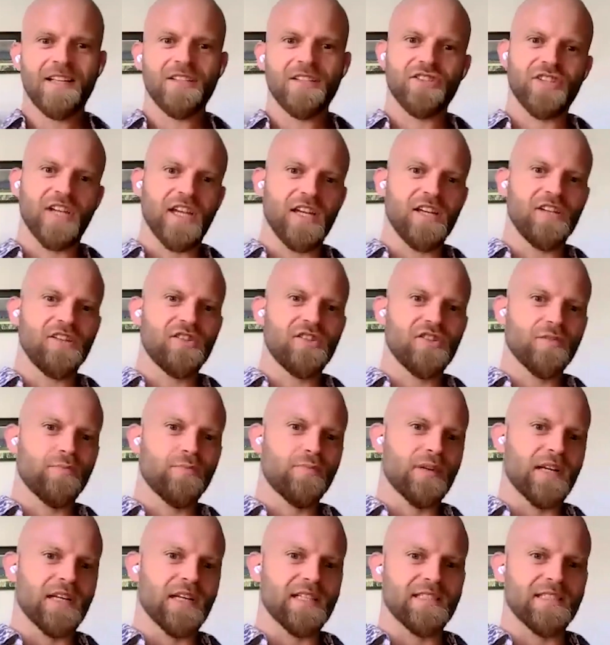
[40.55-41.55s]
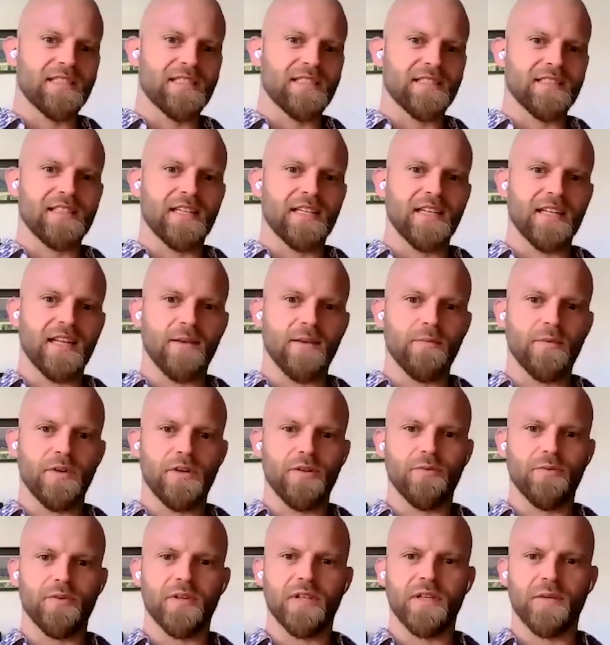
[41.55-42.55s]
change your present, and get what
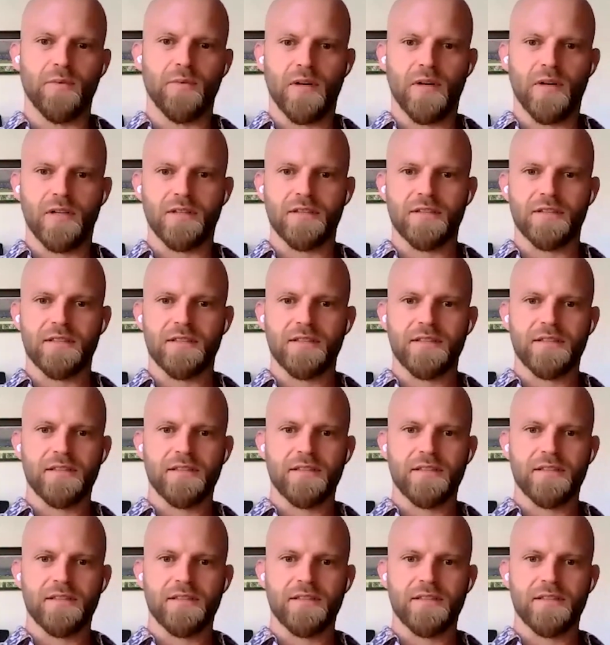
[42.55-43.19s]
you really want.